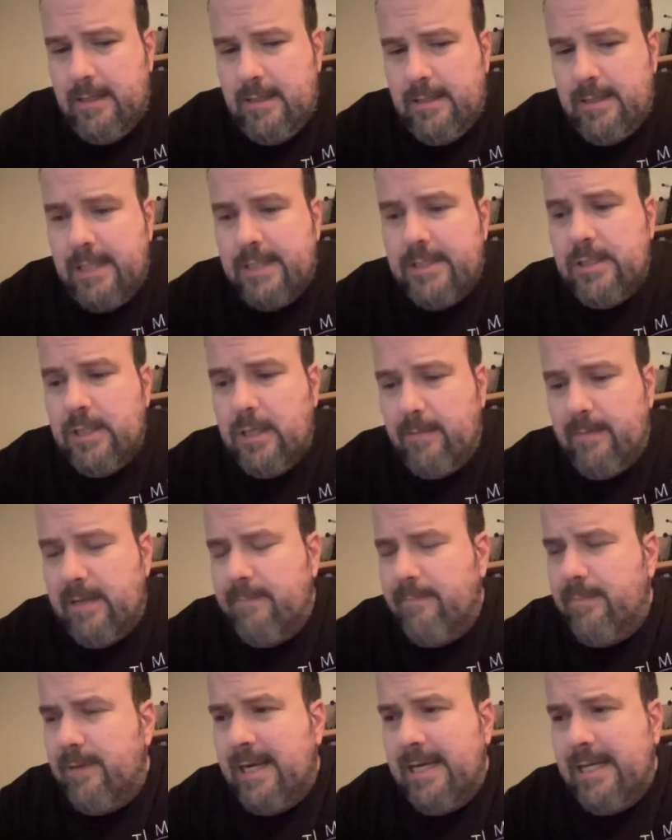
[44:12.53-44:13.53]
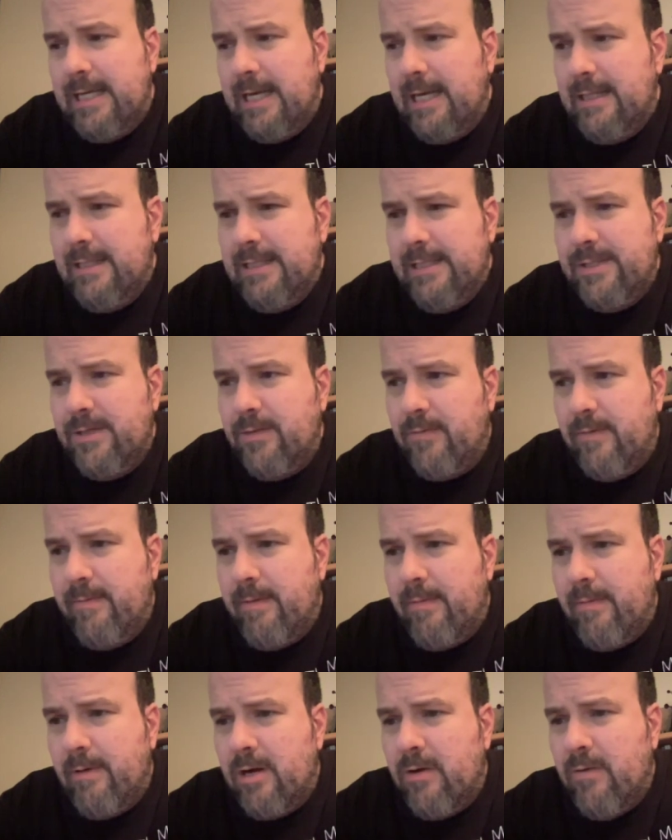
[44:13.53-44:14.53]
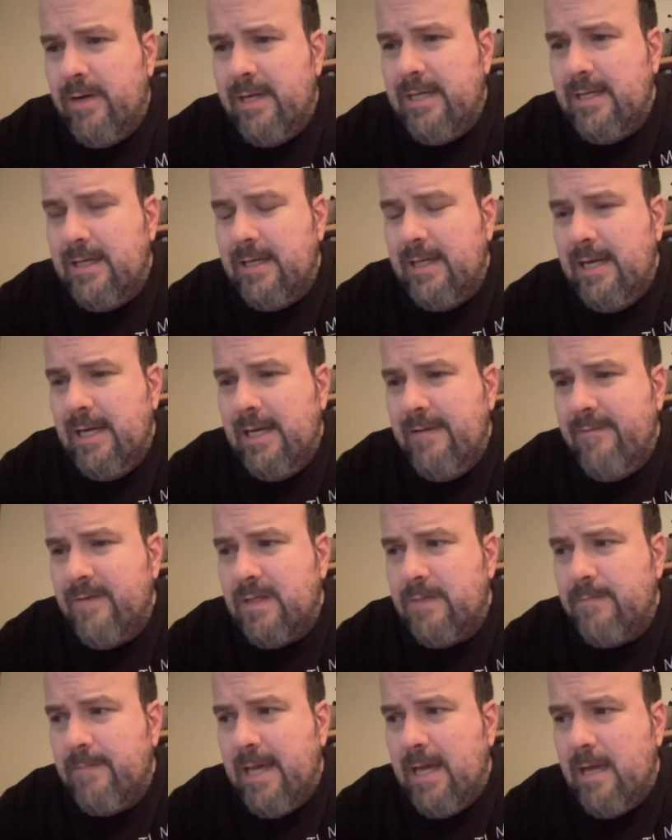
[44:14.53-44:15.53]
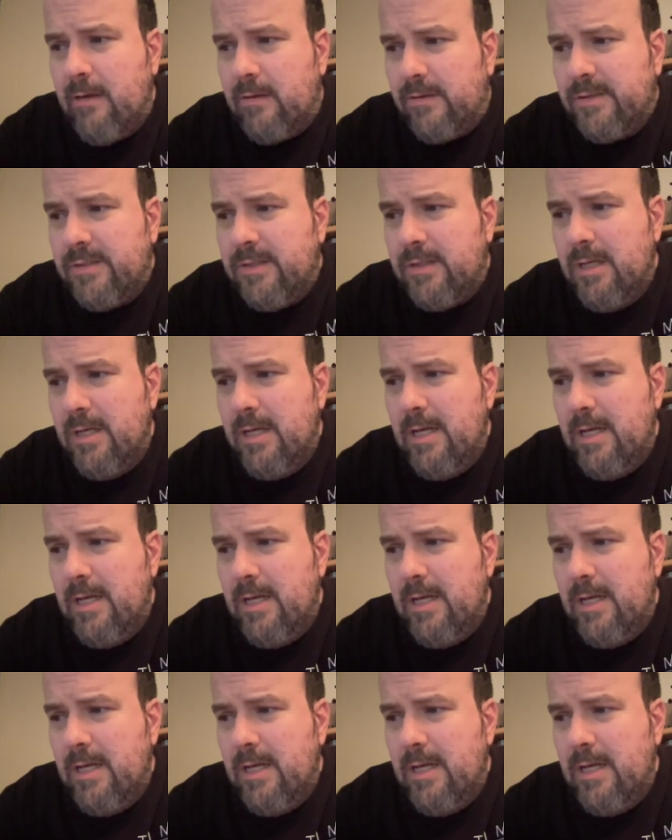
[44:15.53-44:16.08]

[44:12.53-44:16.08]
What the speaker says: nice gentleman. But I just don't remember going to any of his panels.